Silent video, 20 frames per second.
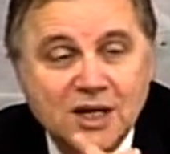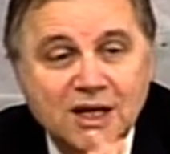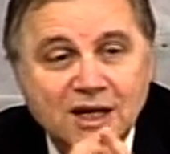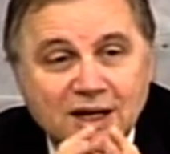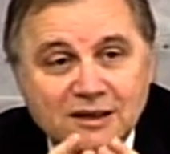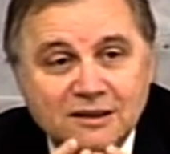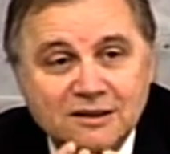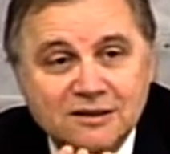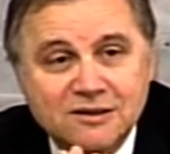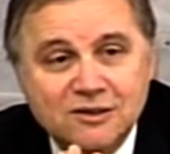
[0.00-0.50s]

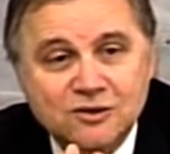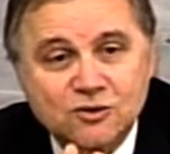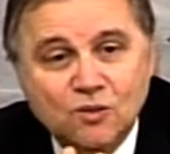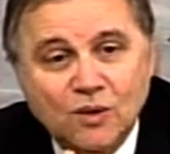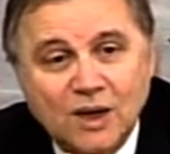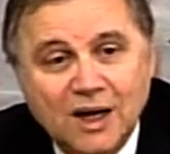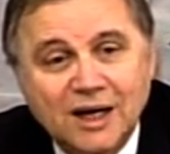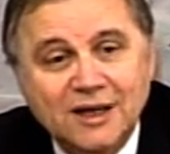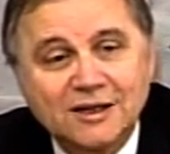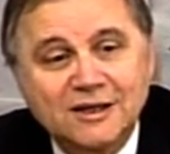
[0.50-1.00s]
and this is
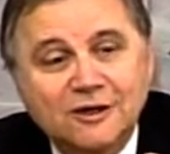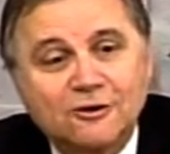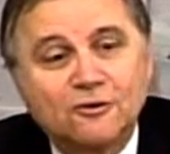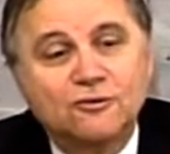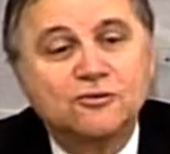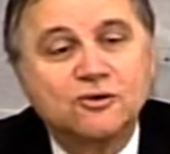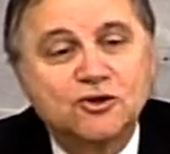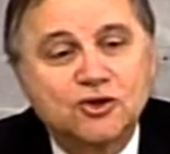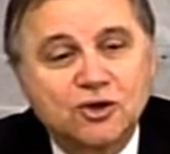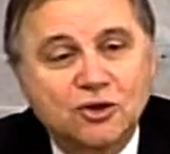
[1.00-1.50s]
why the
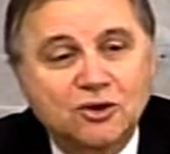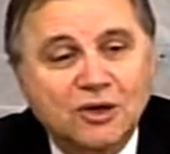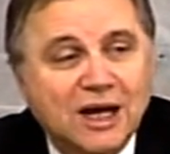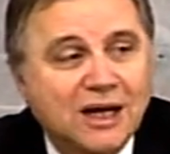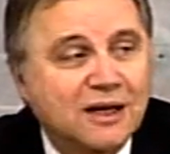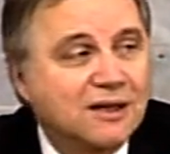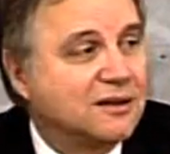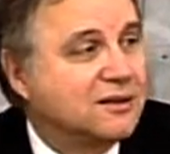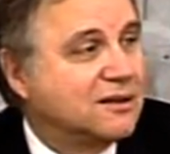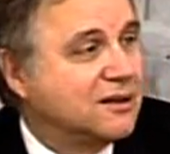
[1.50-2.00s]

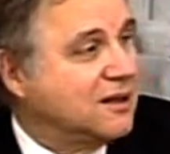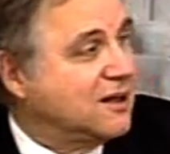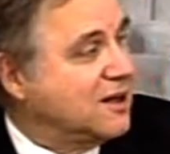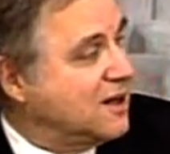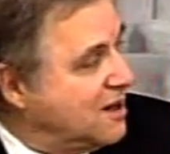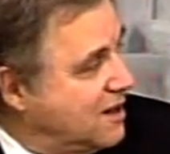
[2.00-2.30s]
conditionality